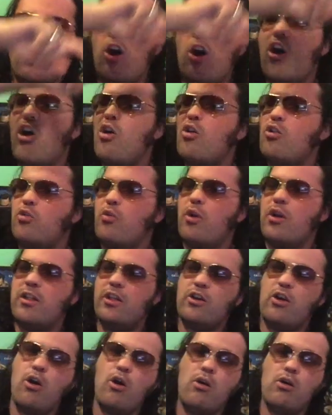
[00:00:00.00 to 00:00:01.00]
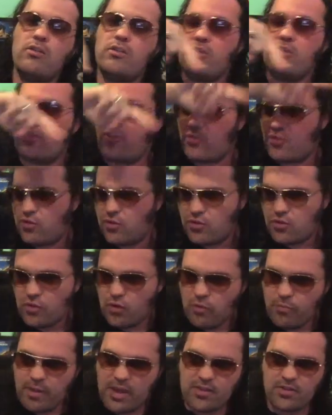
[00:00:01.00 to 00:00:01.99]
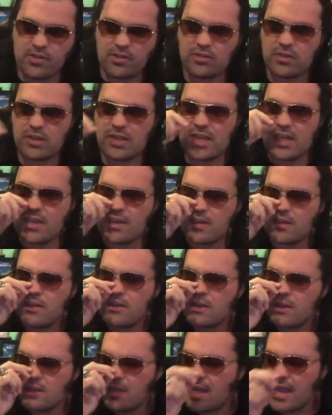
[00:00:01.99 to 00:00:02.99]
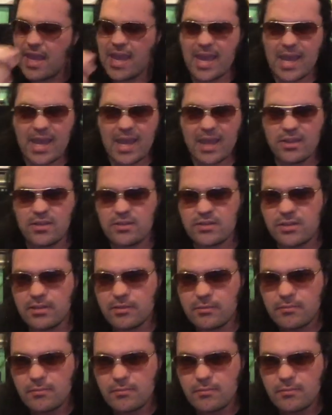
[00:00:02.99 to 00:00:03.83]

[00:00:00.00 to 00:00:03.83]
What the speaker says: all going, like, all in a circle, basically. And